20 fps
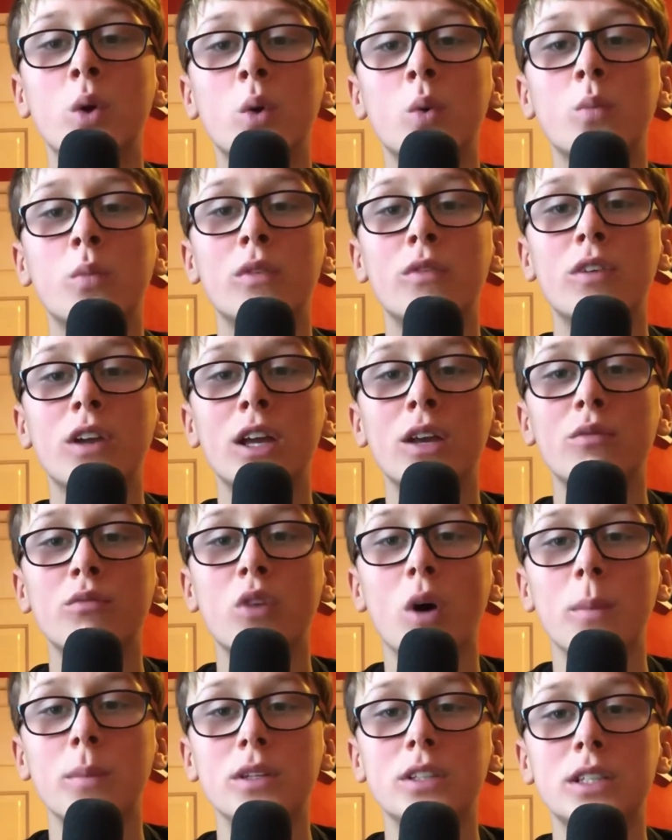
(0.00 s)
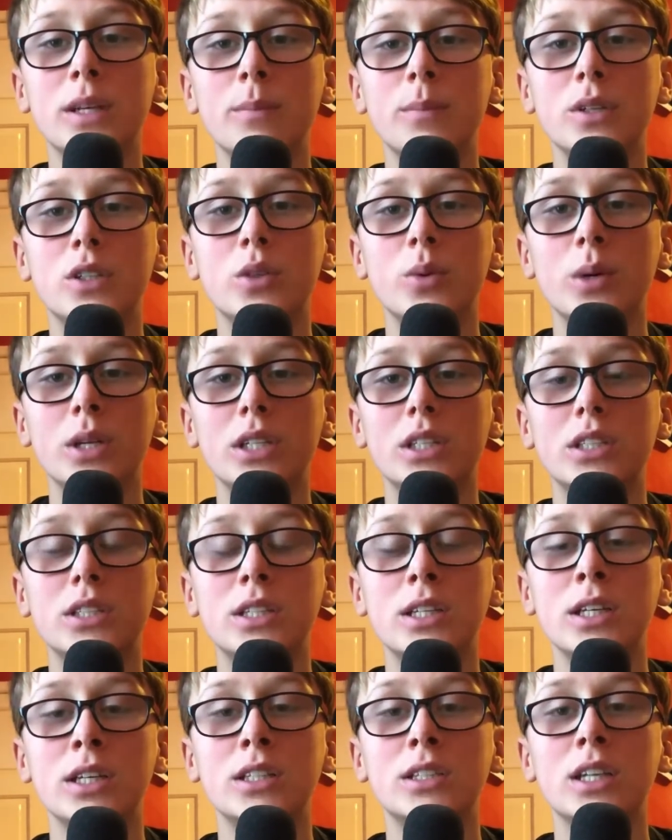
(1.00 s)
with Liam Roberts in between the
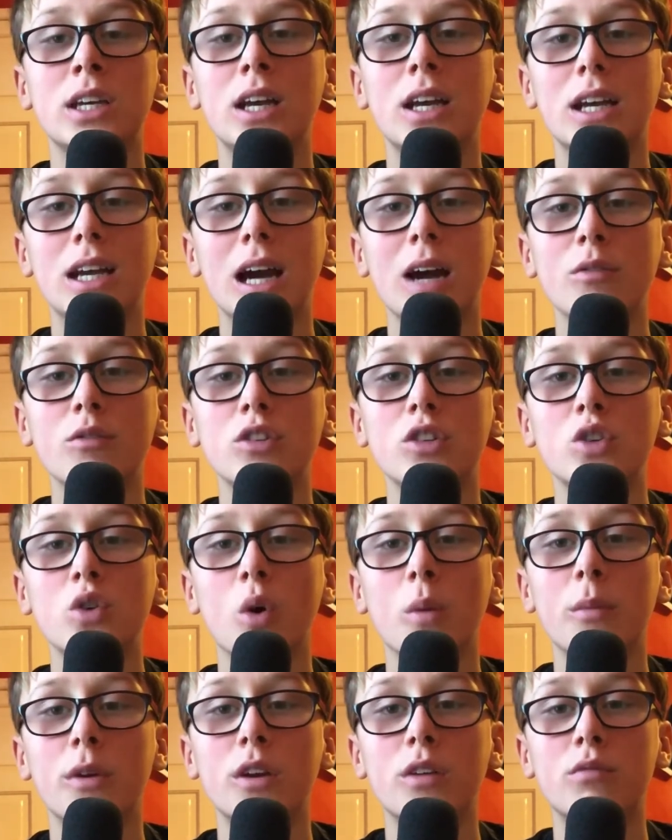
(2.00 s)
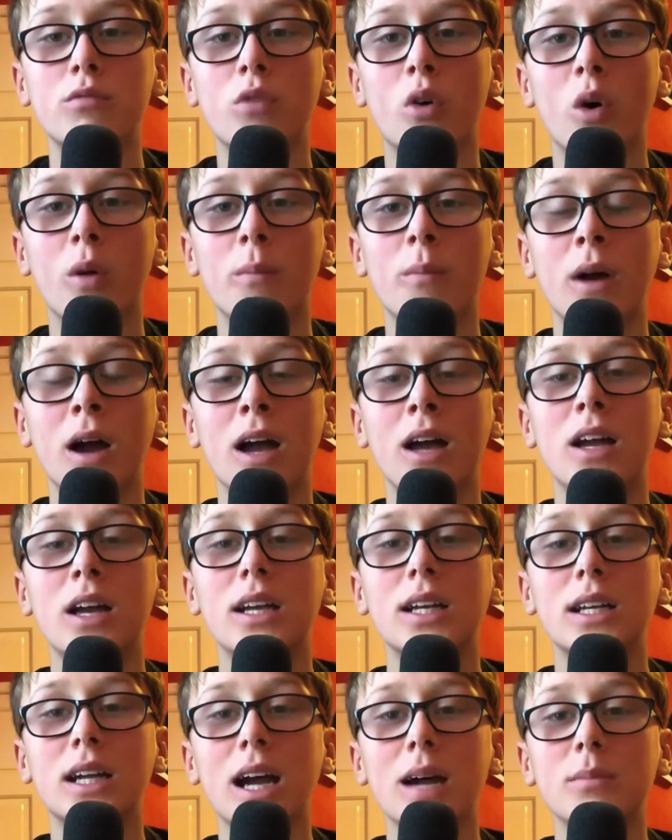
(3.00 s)
sticks, Cameron Norman at right back,
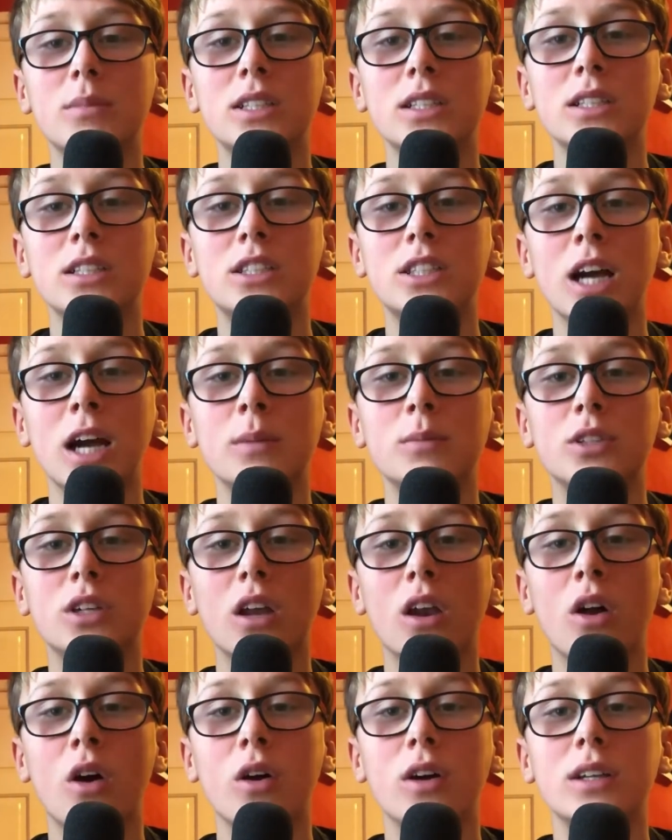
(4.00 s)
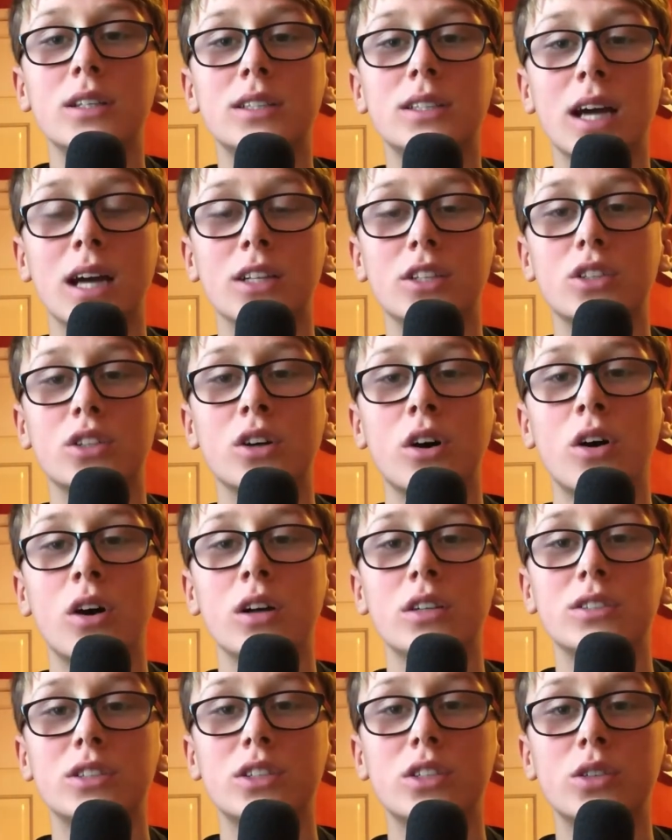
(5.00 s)
captain James Clarke and Dan Scarr
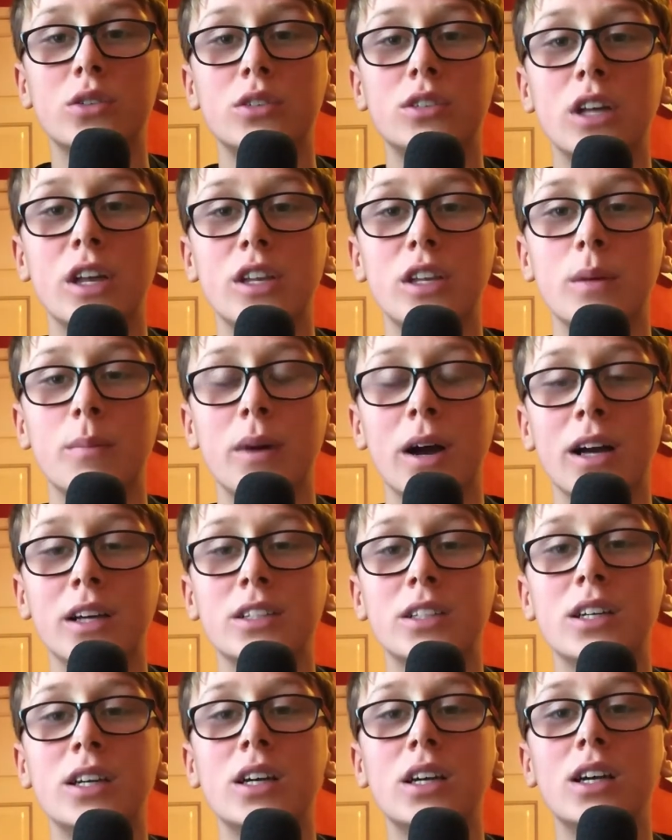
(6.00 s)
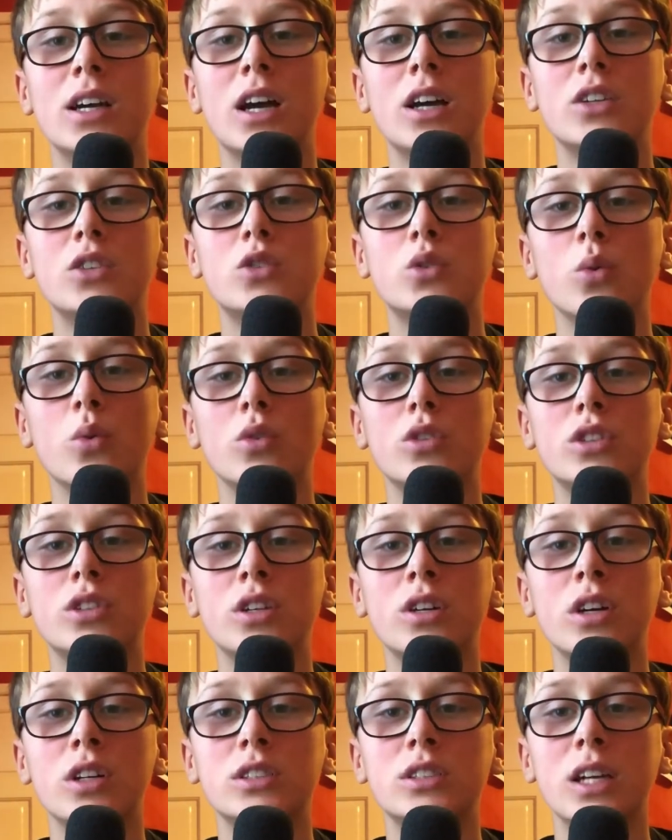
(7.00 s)
as the two centre backs, and George
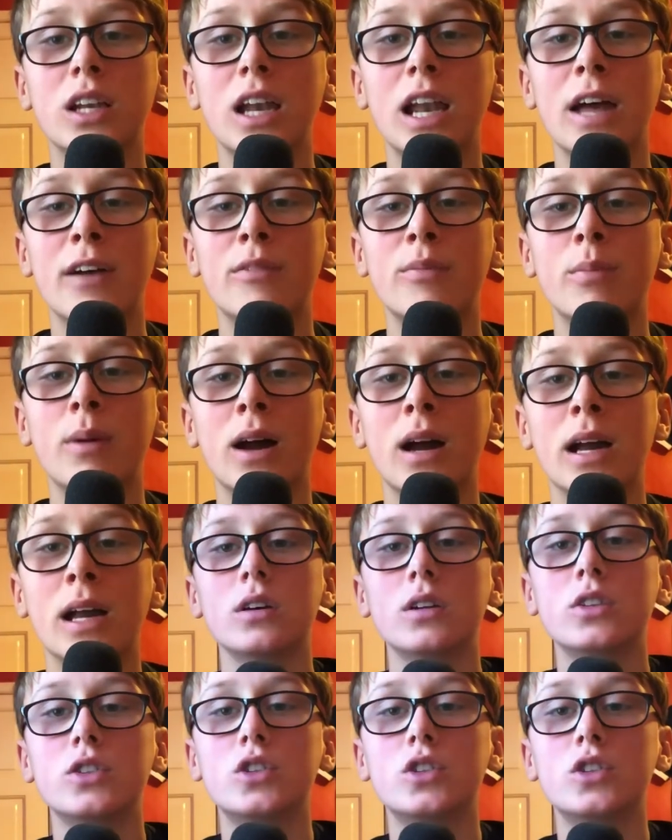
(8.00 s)
Nurse at left back.